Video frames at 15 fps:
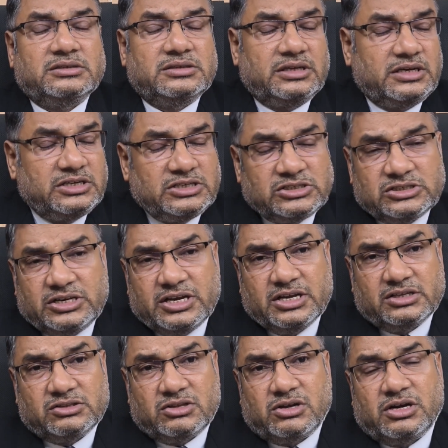the
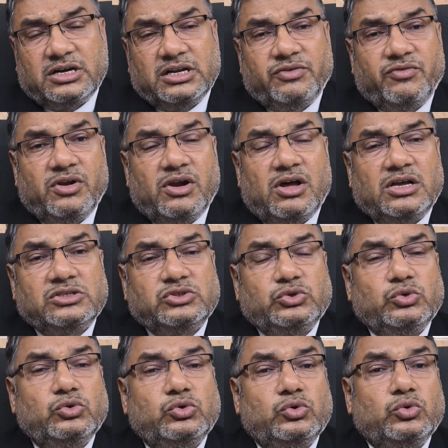registering authority will ask
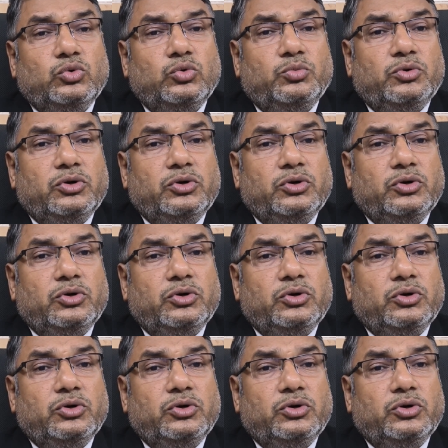you to